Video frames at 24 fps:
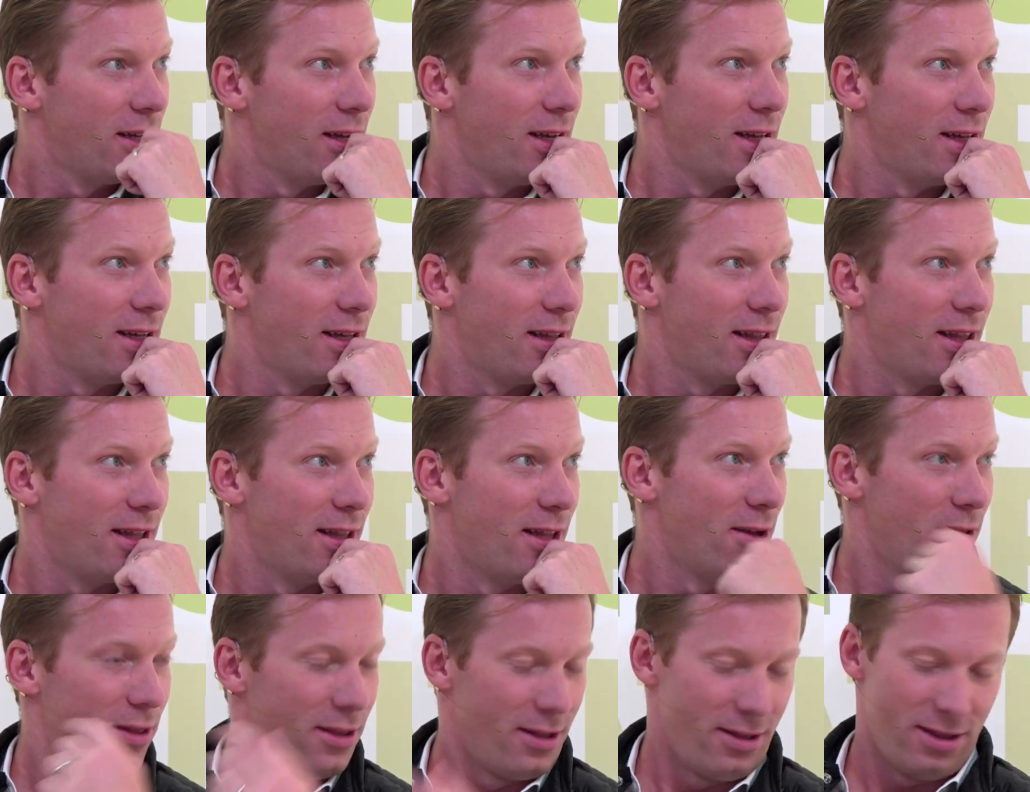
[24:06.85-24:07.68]
I
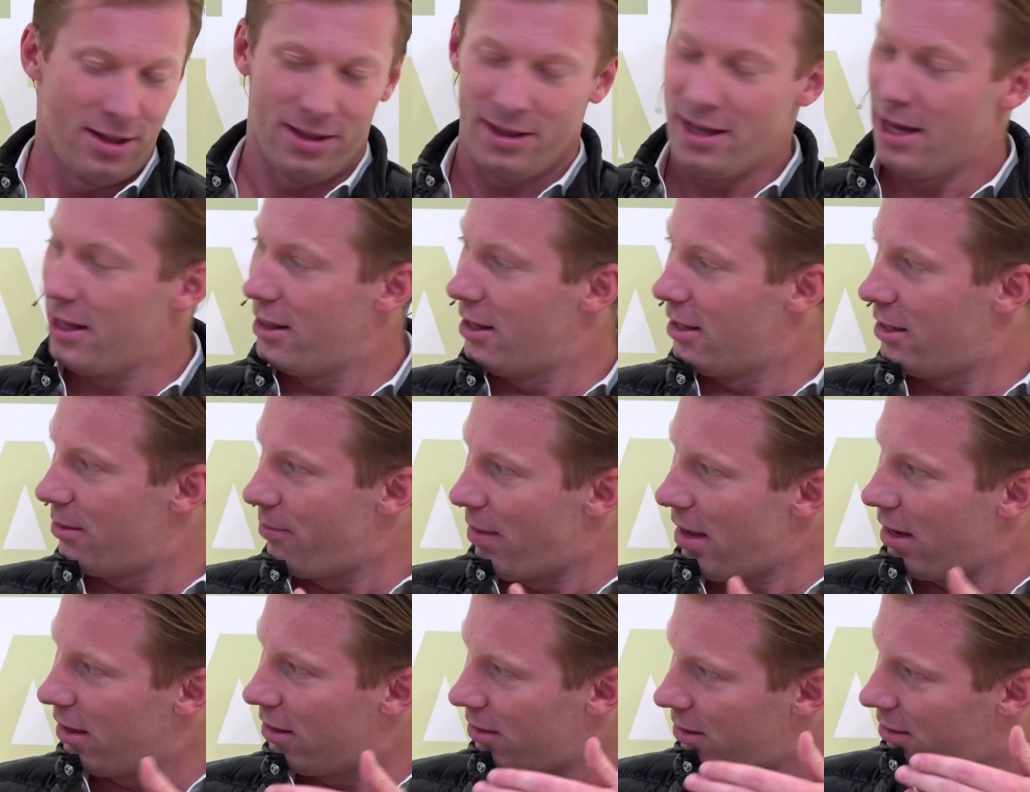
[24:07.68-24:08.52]
can respond to
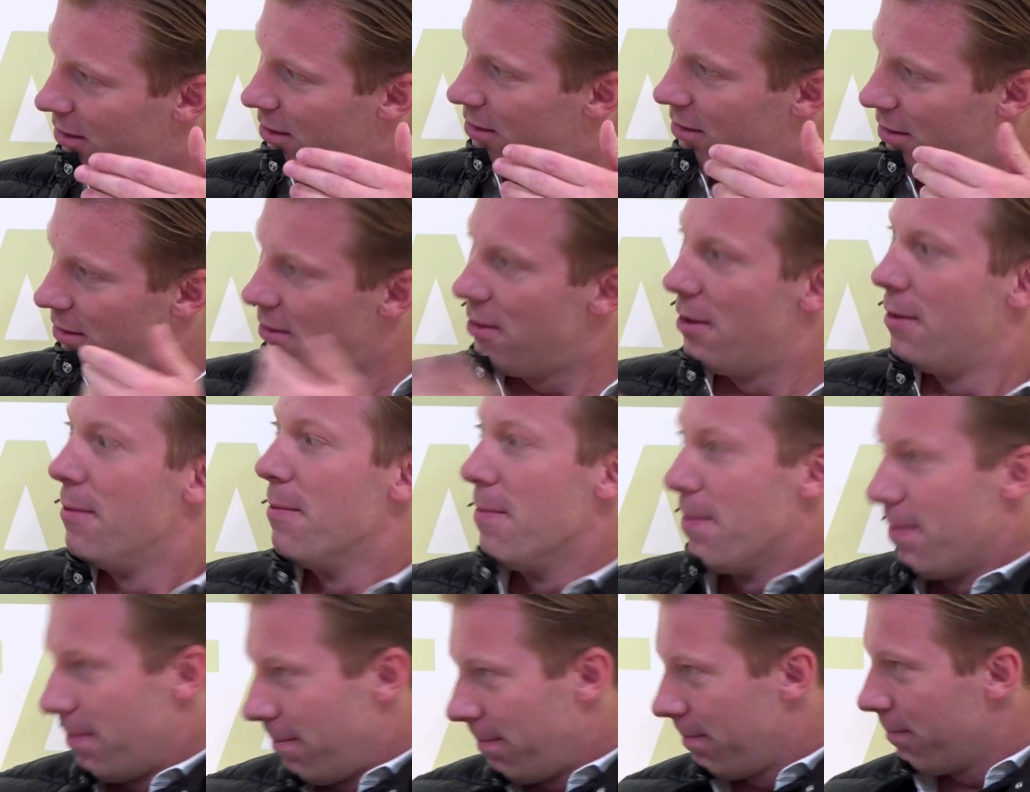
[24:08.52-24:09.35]
that, Carolis.
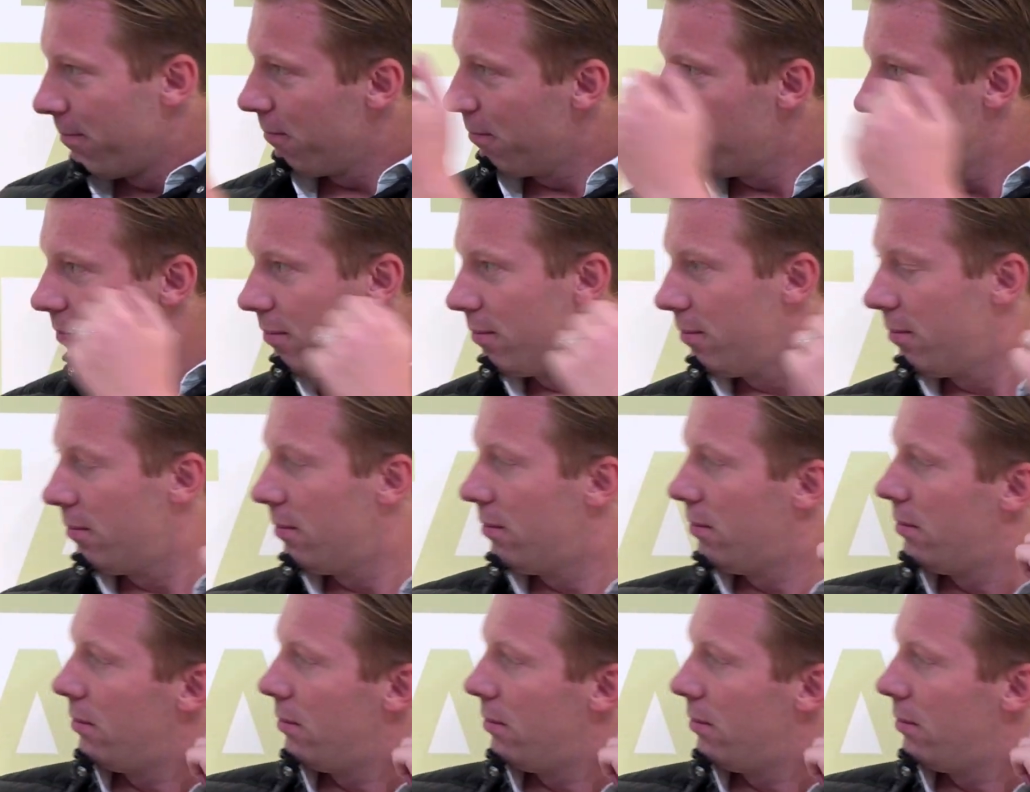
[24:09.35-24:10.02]
I think